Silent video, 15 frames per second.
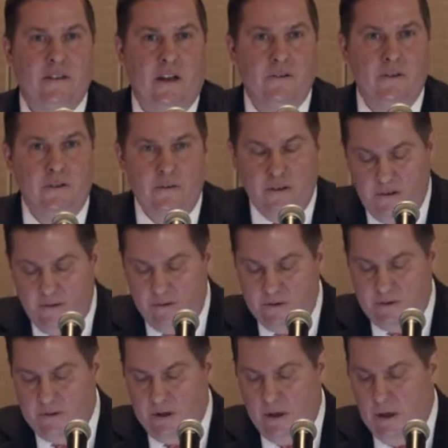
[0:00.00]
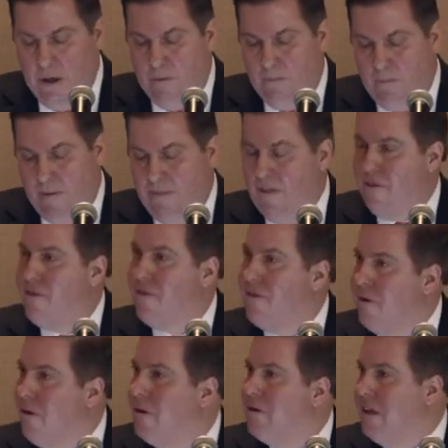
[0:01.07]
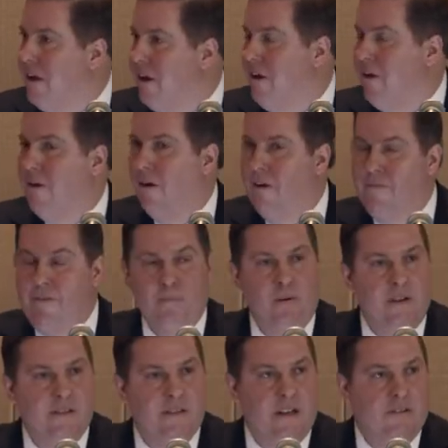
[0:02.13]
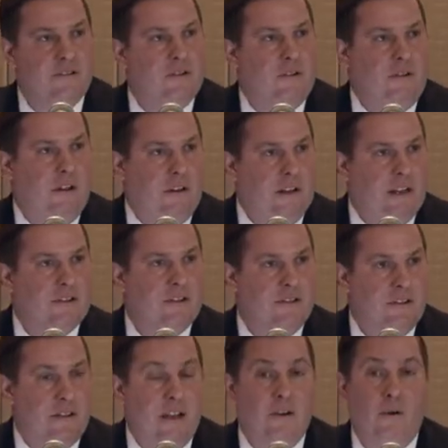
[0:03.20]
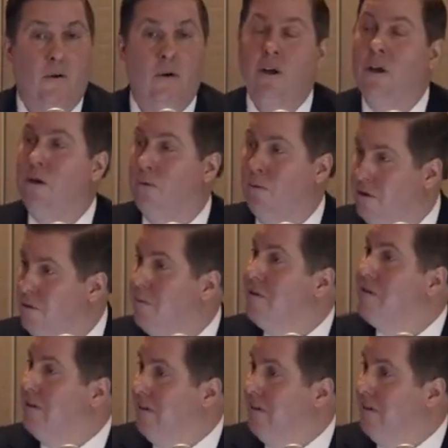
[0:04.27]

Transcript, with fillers: not new news, but the third year of the presidential election cycle, which was